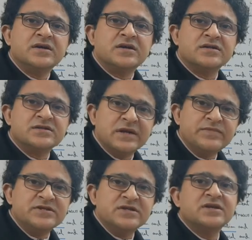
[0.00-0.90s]

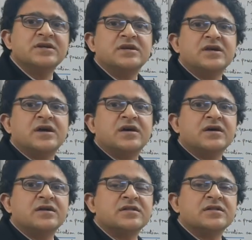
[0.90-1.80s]
concepts.
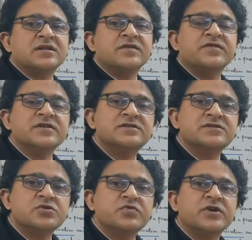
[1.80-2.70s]
The first
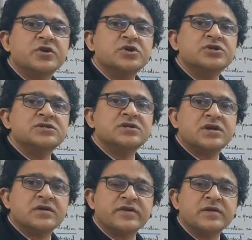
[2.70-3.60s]
2 videos
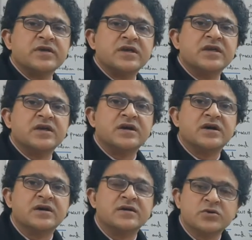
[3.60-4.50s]
will be
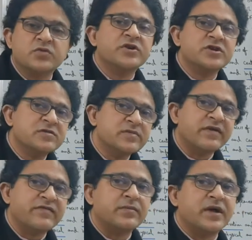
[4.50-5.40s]
2 videos will be
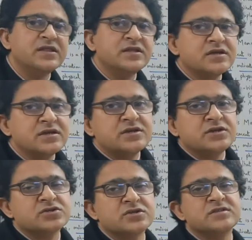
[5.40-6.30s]
every month.
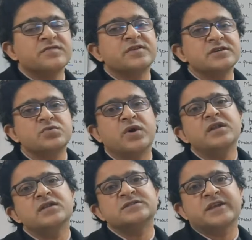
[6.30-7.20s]
So this is the first
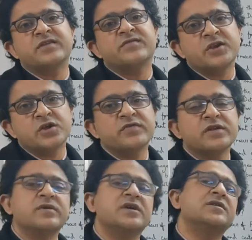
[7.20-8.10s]
one. Second video will
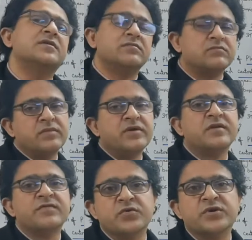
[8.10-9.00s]
be maybe in a
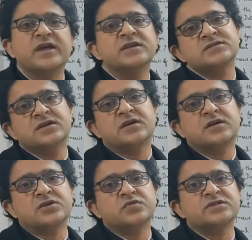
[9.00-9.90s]
few days
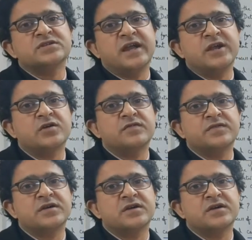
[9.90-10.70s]
towards the end of